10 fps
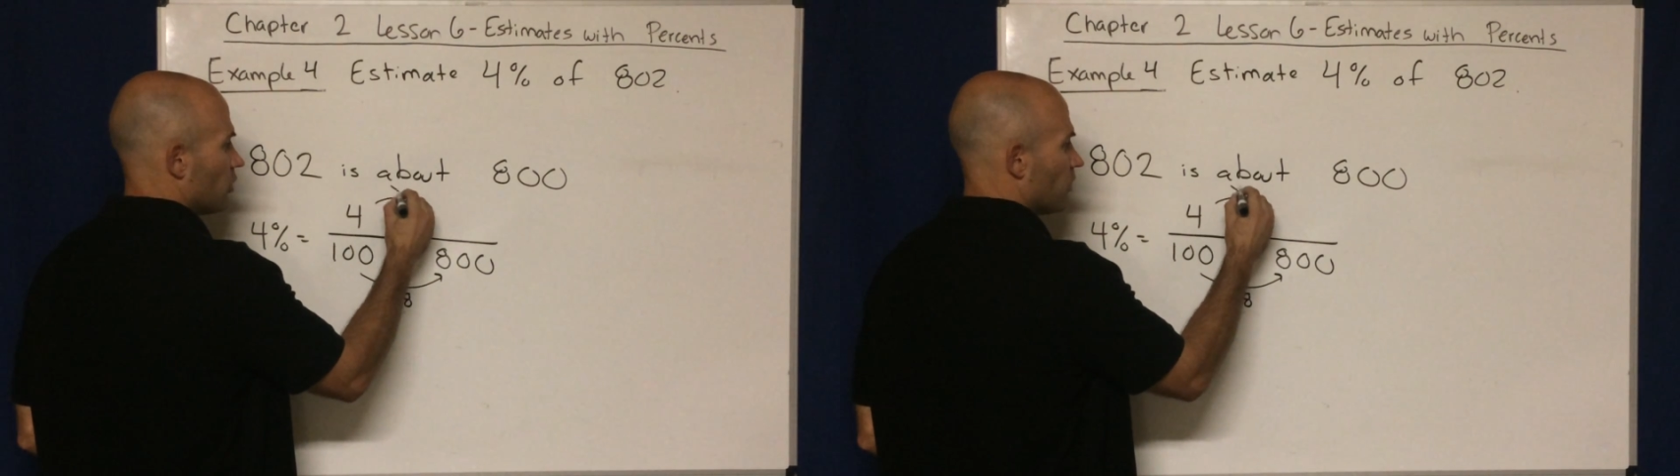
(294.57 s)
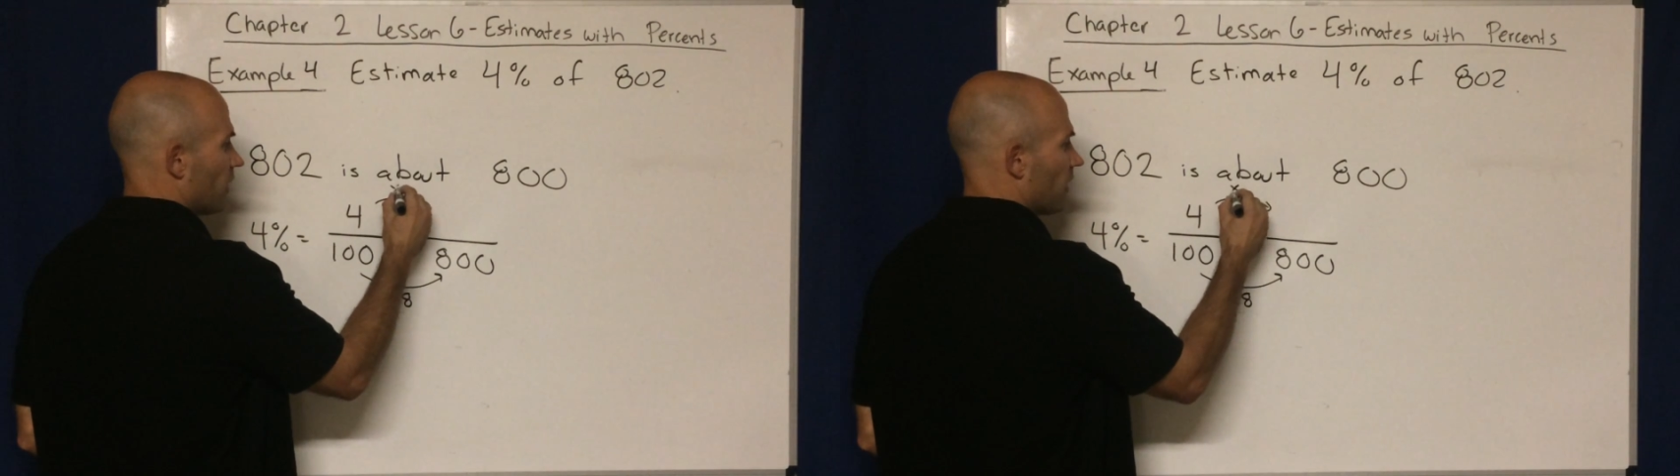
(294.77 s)

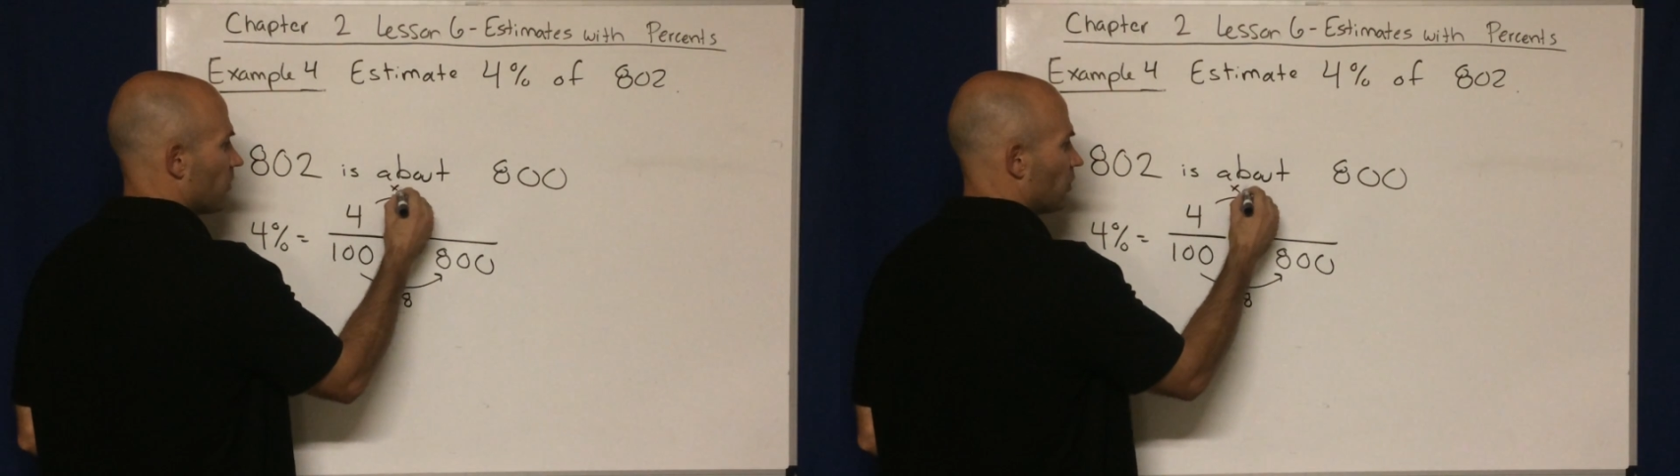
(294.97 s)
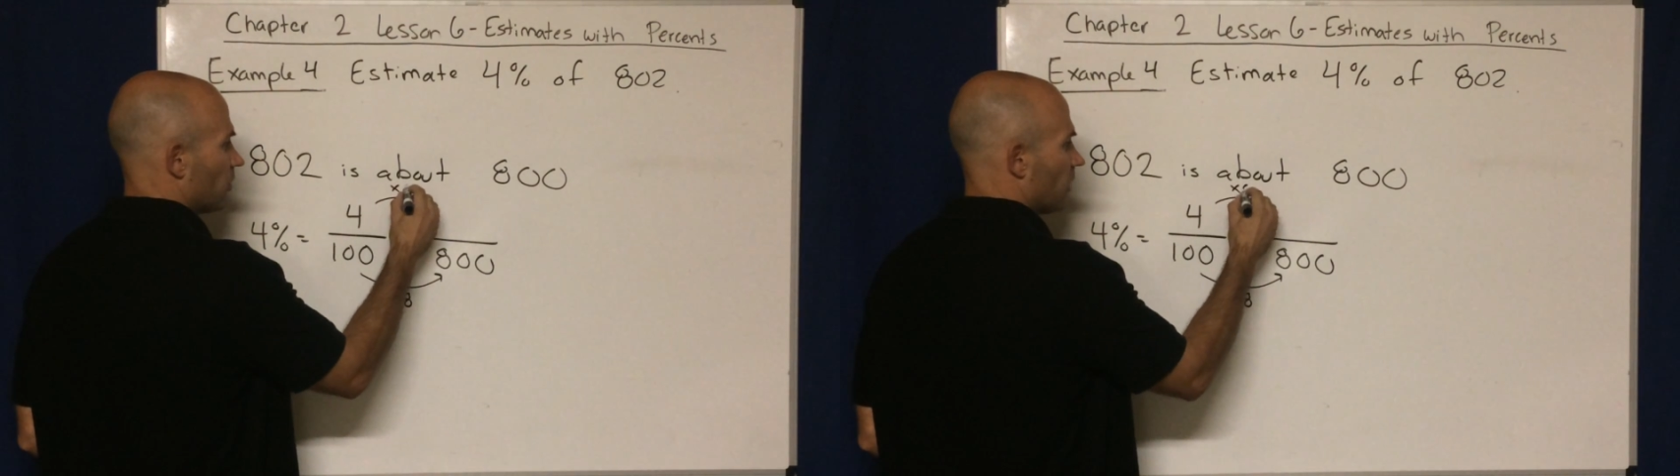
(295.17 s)
numerator.
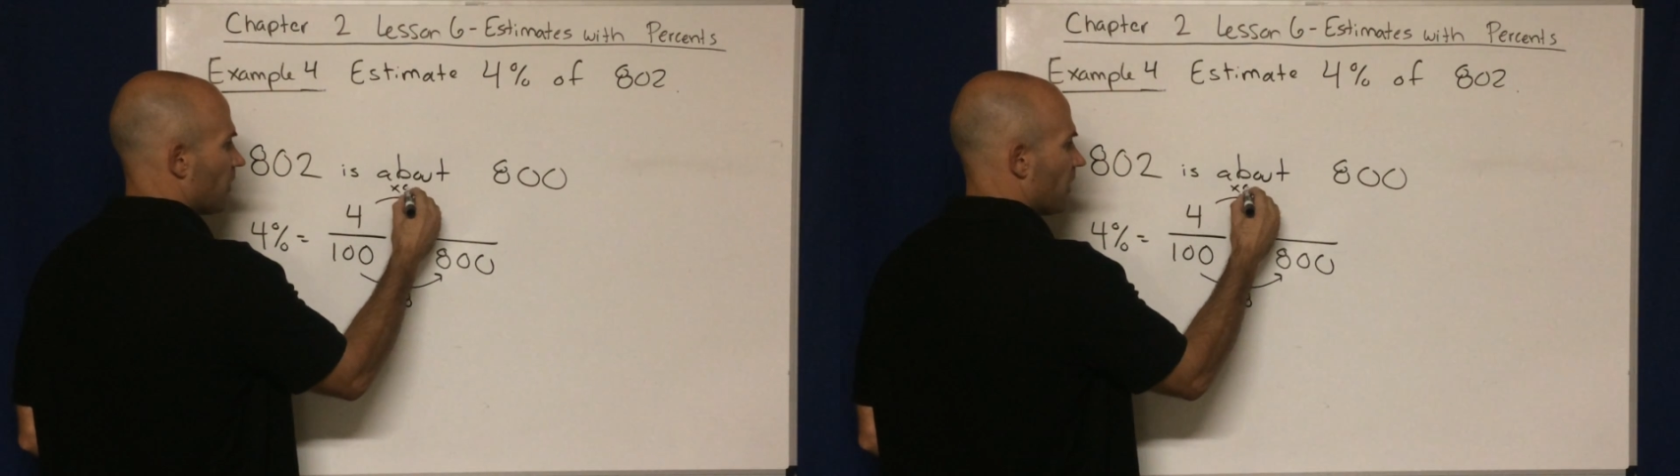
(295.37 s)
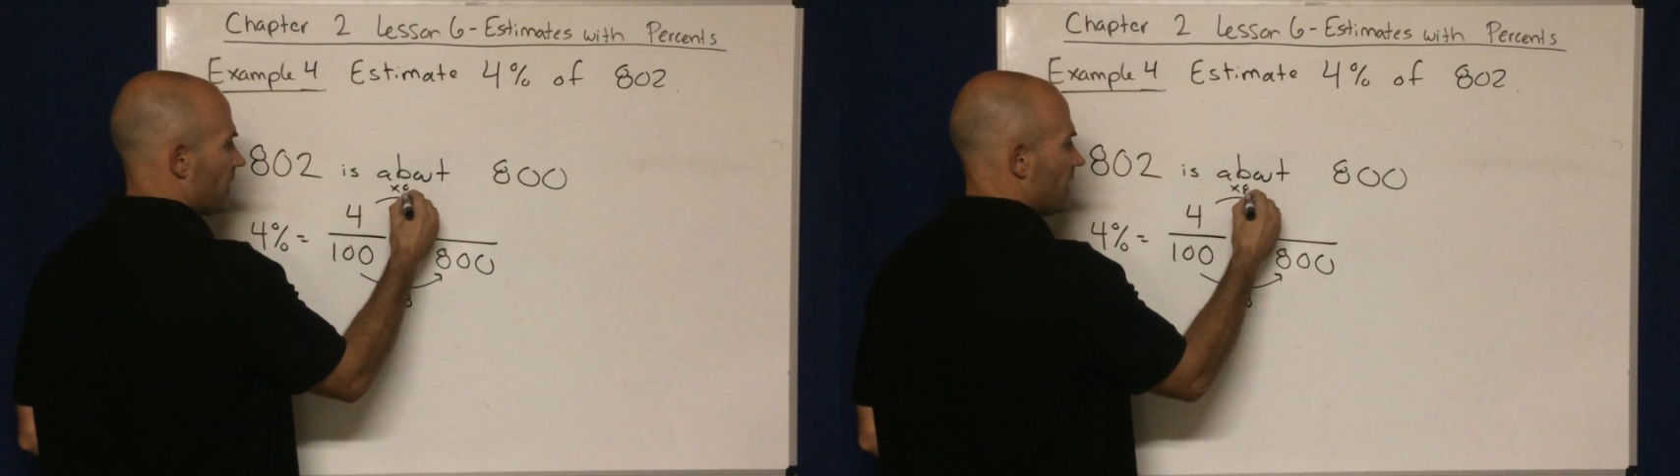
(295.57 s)
I
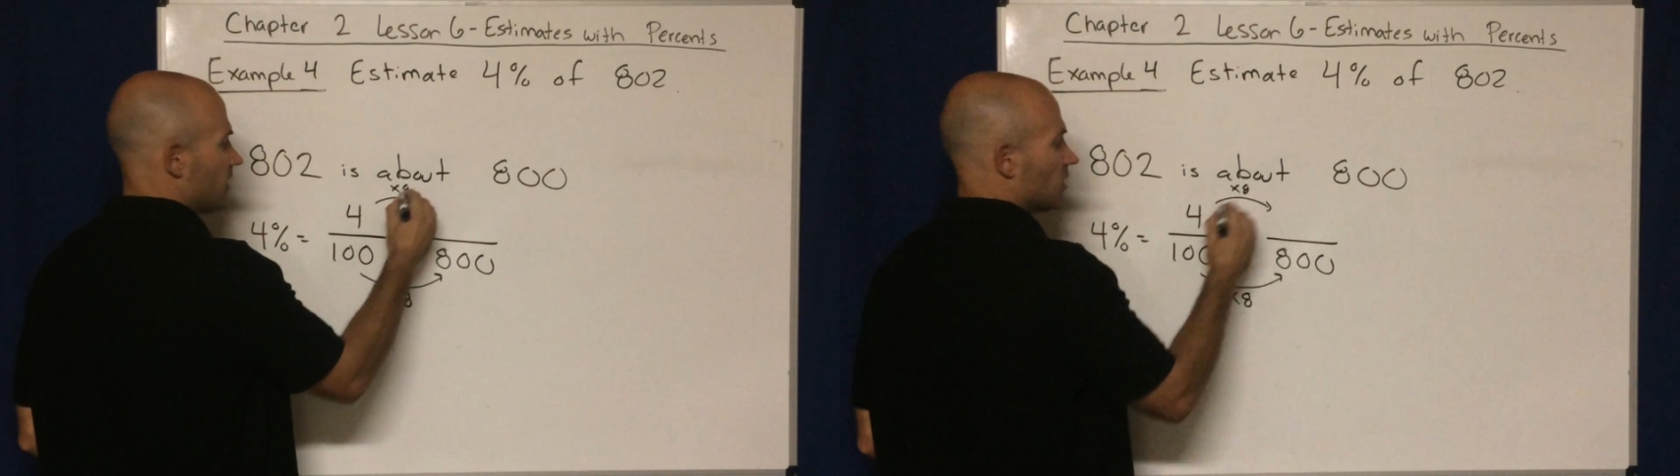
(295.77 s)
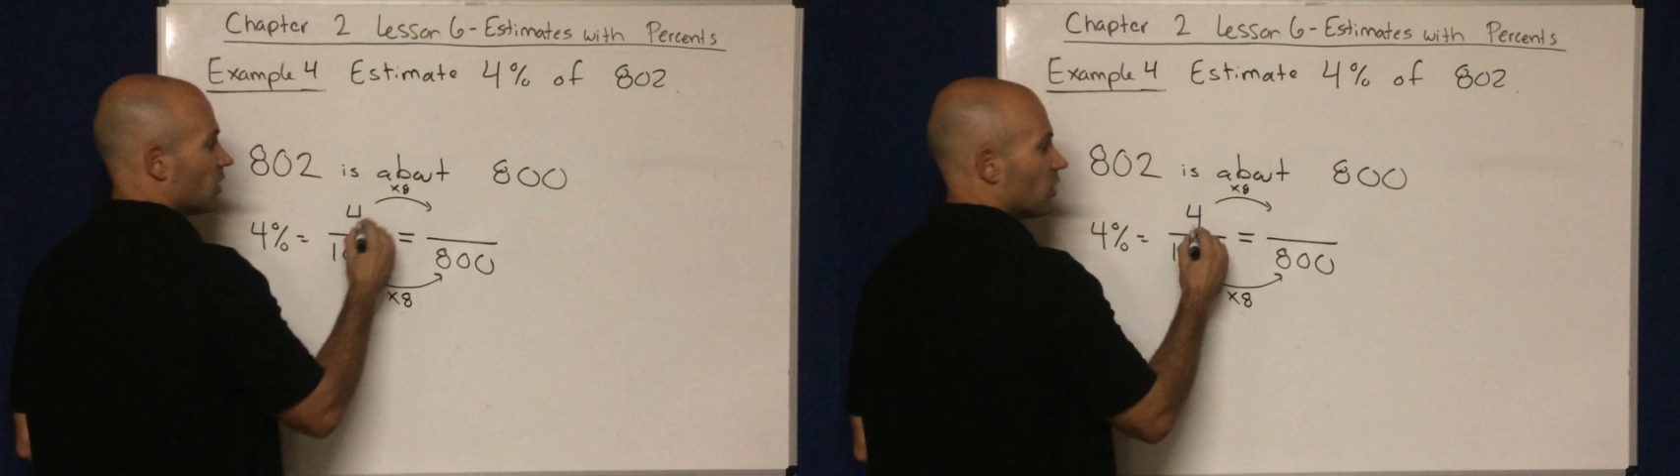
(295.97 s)
multiply by 8.